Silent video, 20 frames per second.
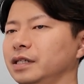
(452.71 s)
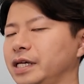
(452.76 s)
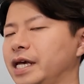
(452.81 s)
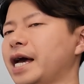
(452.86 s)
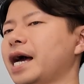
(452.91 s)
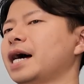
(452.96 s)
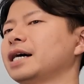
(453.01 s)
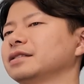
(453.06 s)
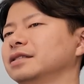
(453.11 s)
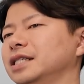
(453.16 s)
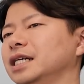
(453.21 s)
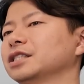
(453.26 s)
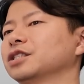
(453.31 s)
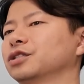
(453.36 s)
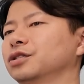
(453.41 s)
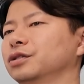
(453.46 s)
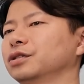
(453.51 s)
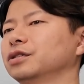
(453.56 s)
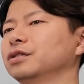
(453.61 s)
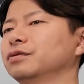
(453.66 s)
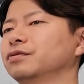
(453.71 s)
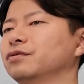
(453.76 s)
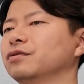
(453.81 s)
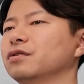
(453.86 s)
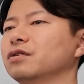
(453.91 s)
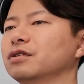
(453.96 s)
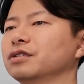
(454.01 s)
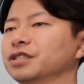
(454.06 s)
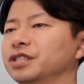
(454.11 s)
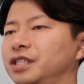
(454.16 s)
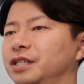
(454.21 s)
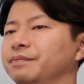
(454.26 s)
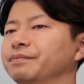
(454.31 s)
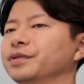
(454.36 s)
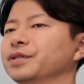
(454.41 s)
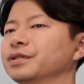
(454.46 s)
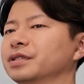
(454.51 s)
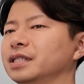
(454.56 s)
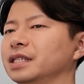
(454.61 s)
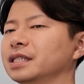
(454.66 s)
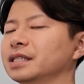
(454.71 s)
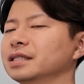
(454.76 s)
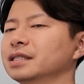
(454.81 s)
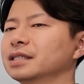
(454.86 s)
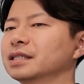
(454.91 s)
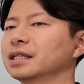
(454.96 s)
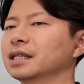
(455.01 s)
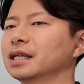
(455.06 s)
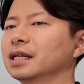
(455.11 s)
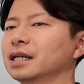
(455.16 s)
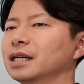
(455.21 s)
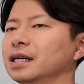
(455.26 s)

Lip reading: Yeah, that's true for simple things.